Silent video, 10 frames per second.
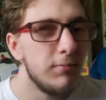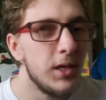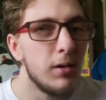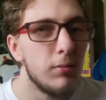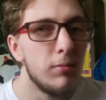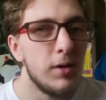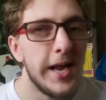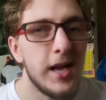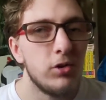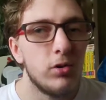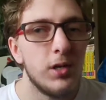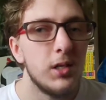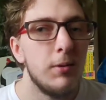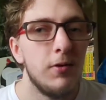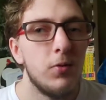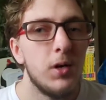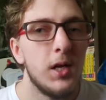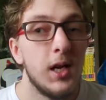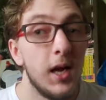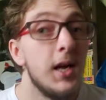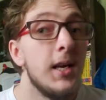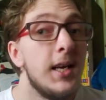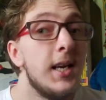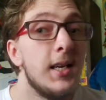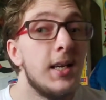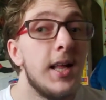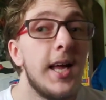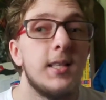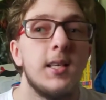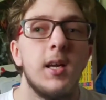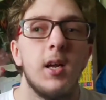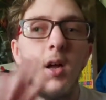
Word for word: you know, nationalism if you want to like get into that